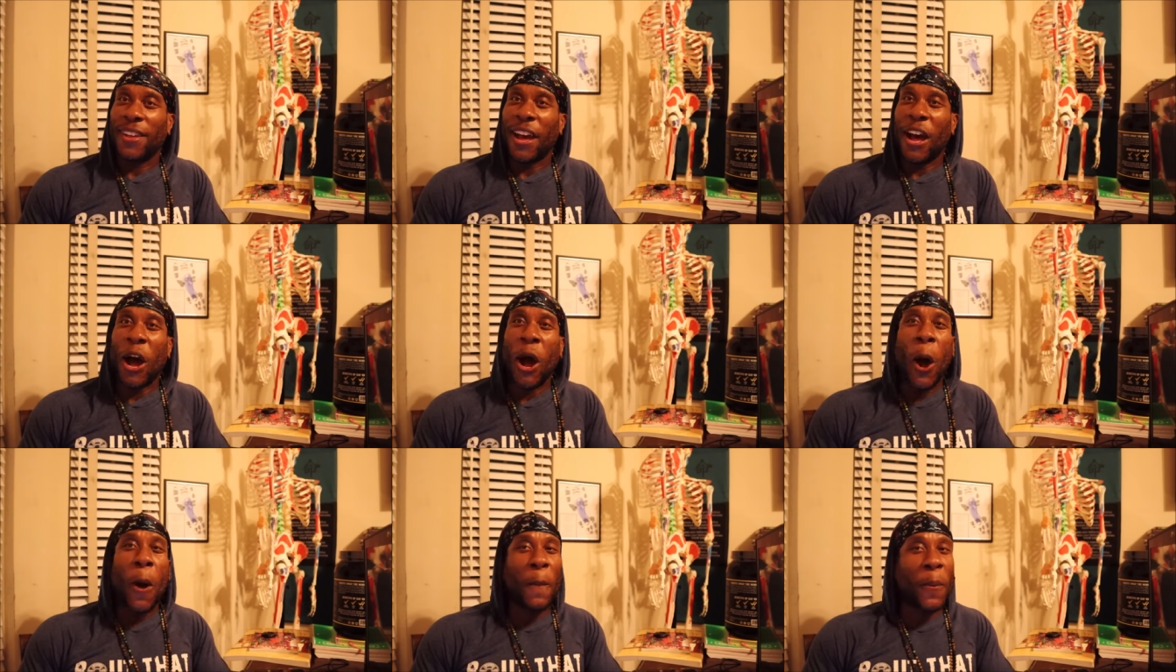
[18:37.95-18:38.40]

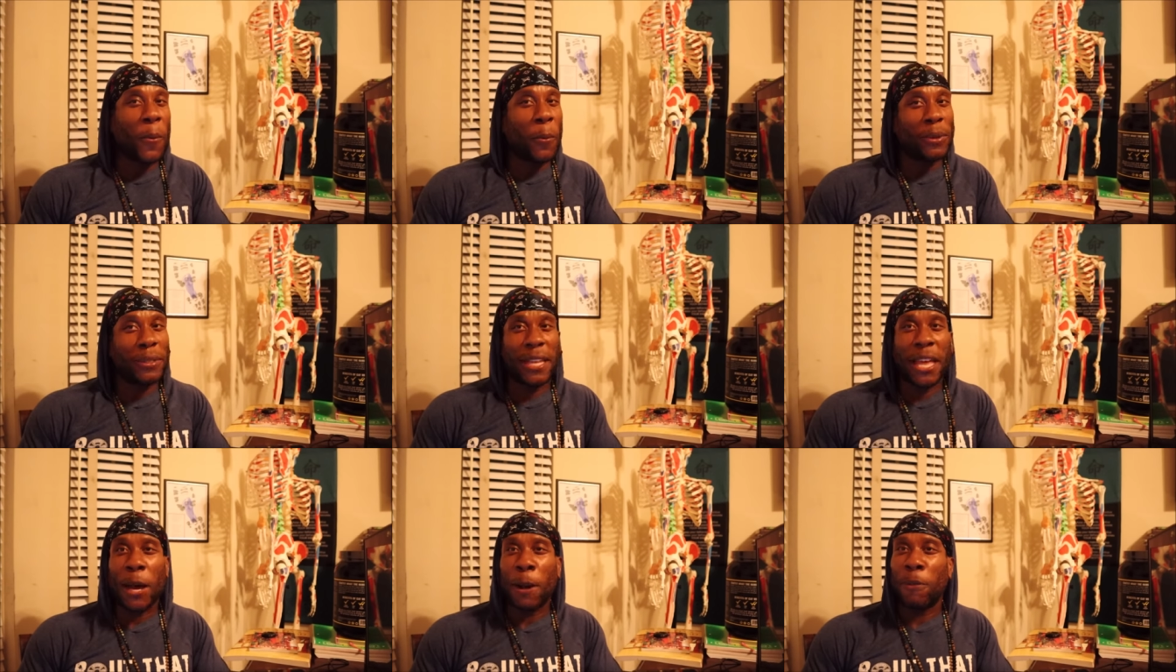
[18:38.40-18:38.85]
I hope it
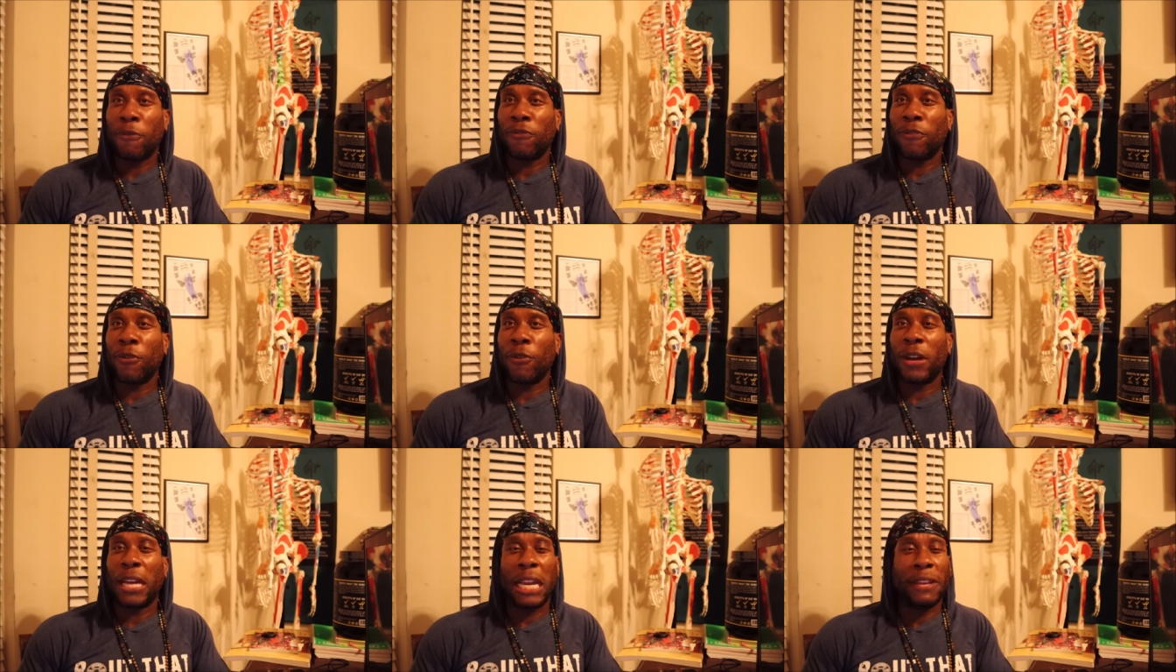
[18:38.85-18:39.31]
was
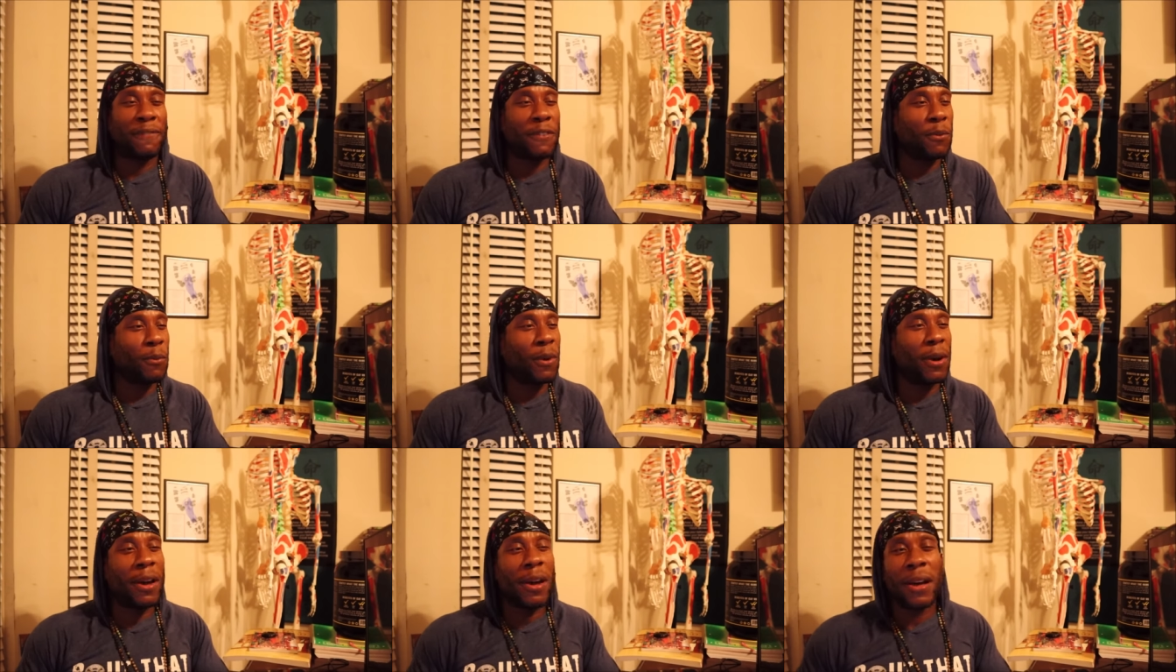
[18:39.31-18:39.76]
helpful, and if
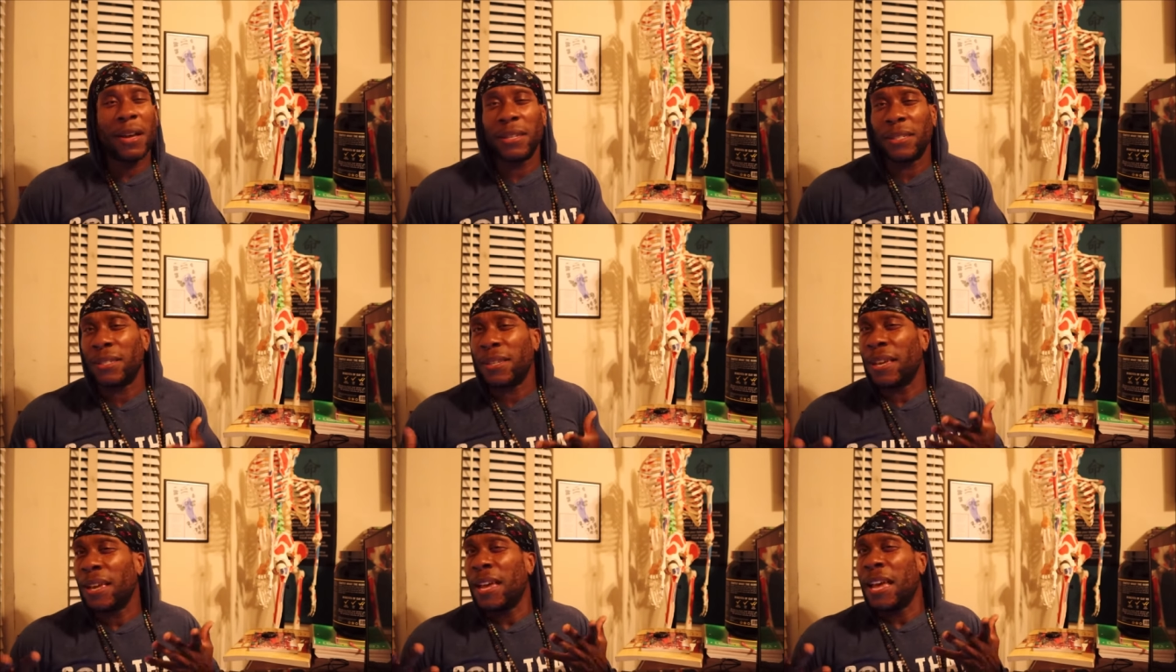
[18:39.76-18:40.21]
it
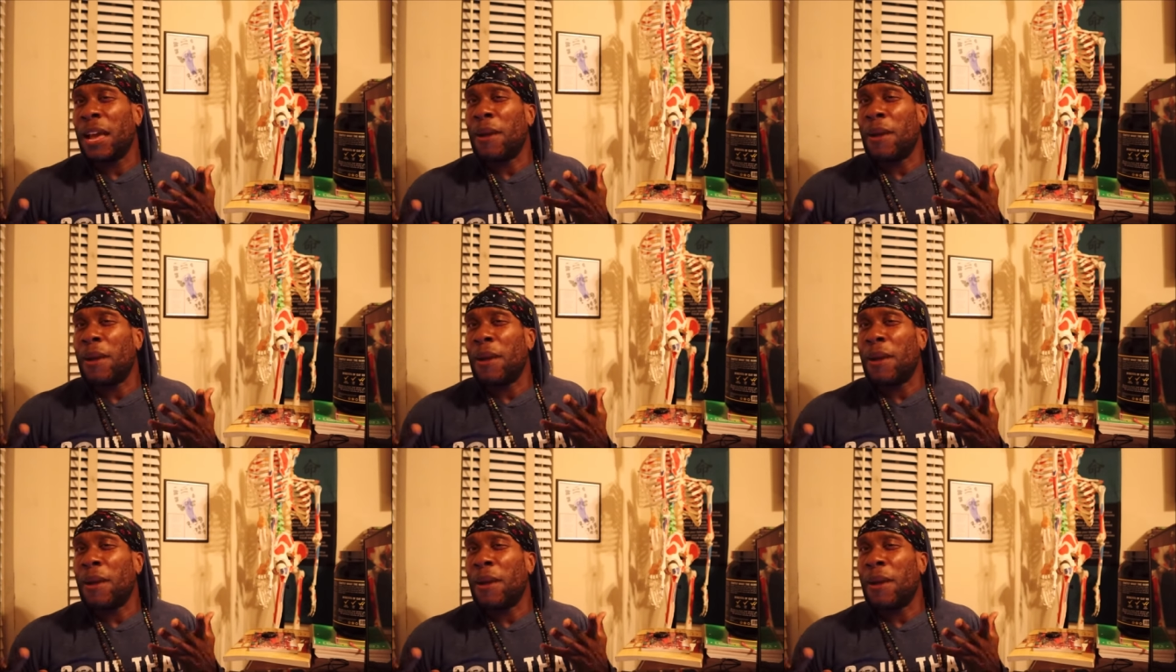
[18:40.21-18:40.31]
was,